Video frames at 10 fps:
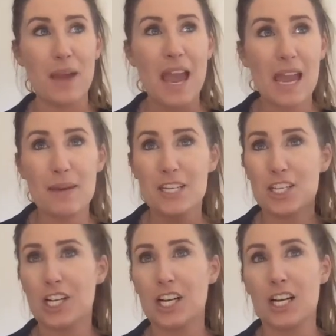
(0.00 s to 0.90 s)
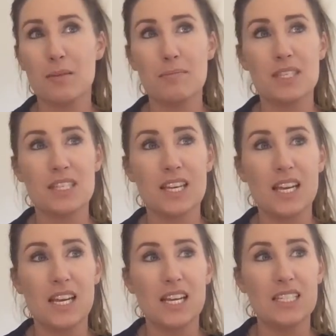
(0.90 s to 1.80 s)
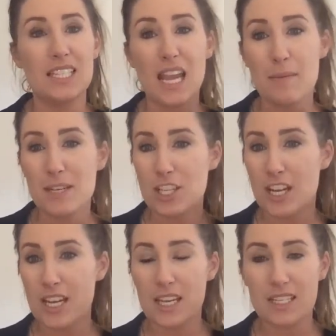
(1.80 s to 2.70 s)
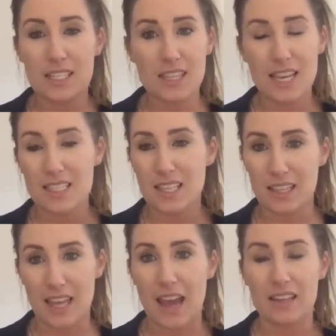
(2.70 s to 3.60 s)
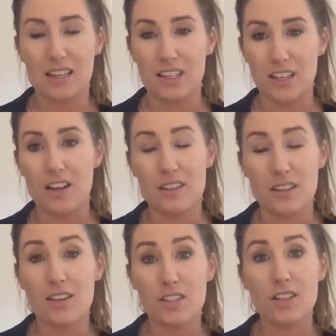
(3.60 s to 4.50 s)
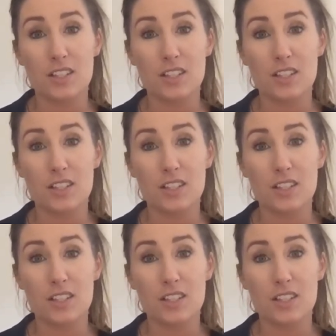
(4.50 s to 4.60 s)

payment terms, damages, things like that. Those are